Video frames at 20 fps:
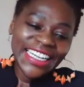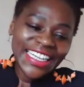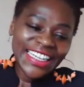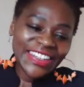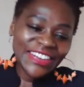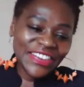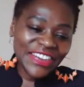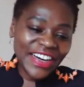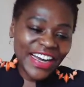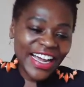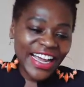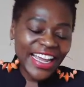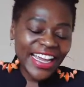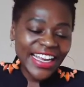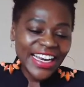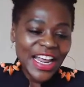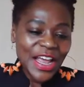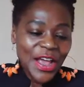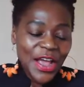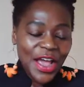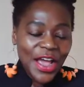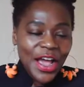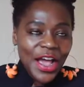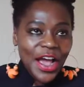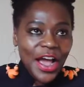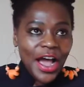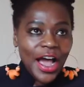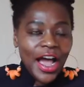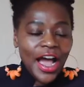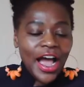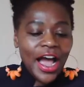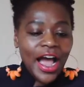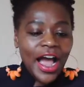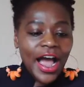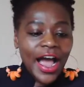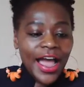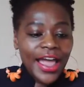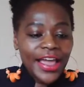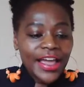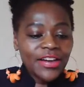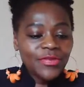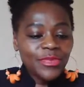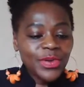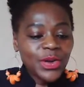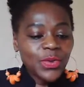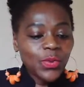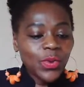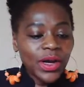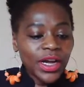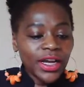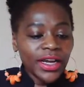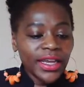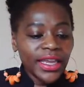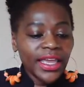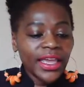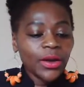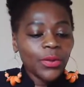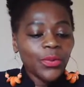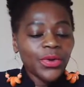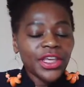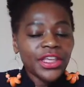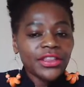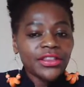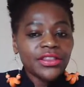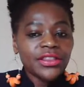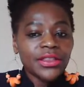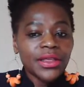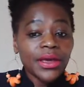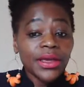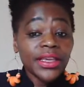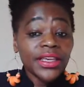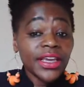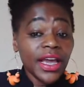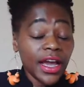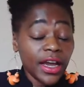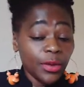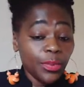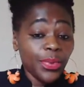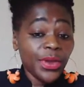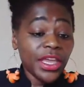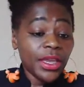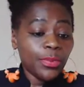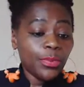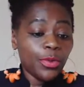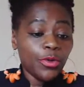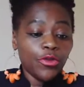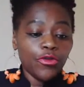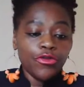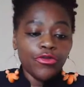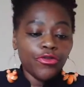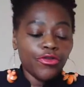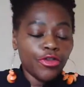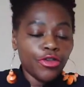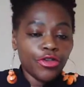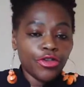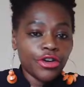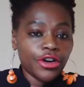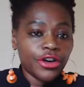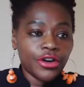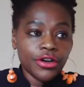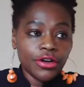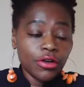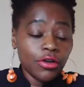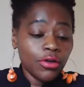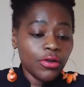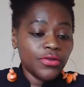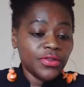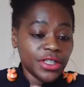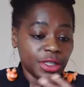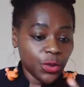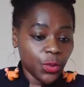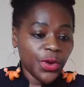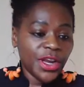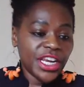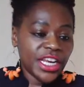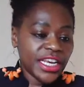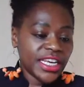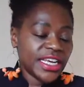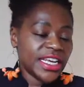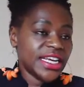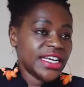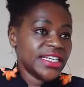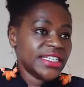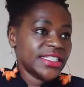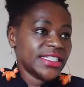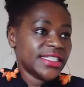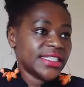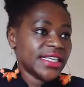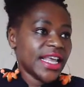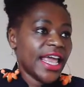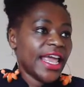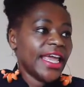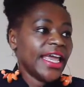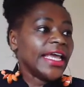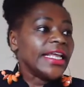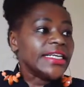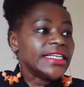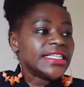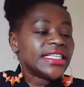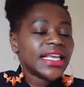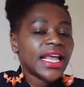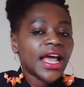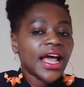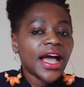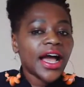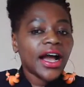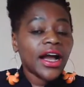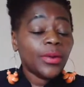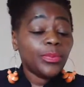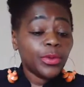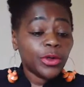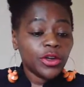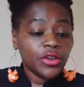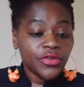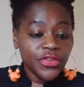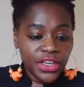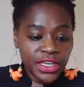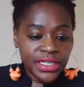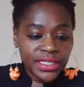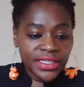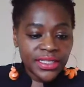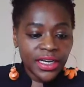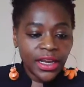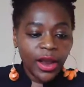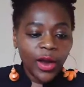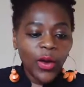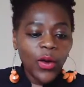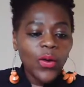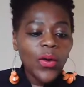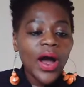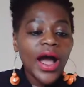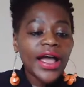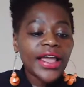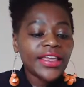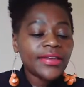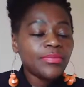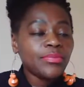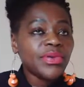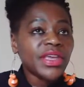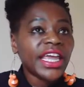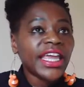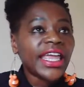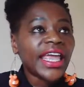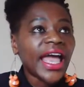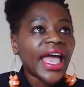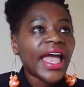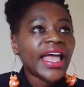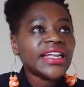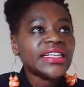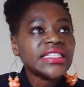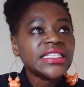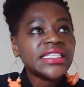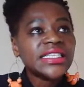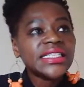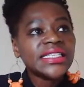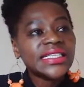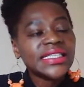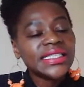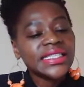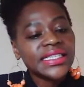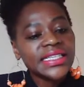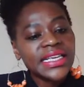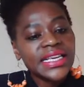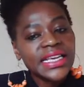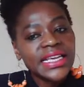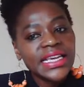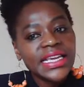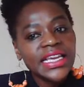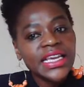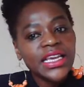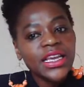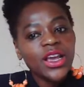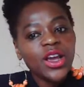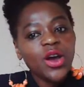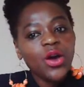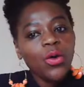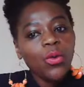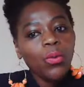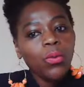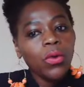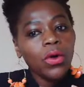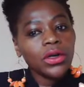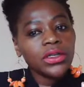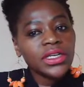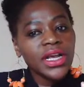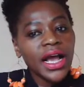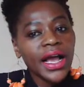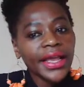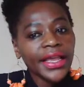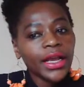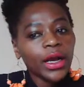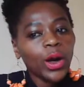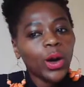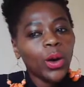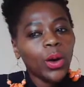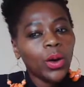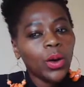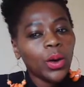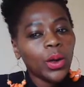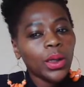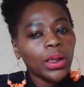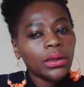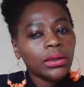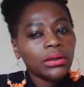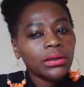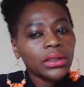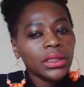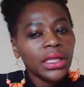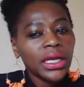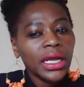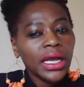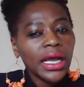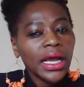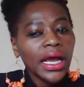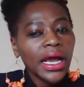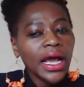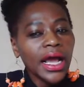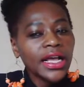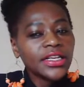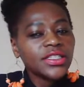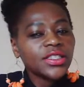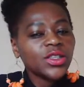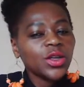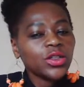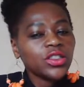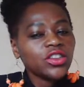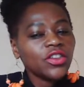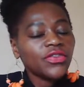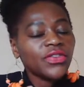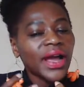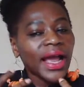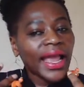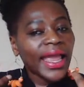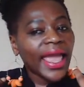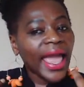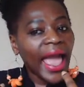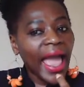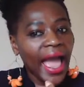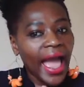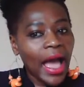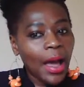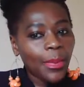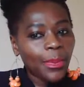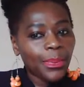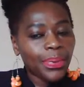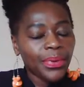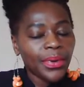Right. I have been working with young people for over 20 years. And a couple of years ago, I began to see what I call a sort of a gap.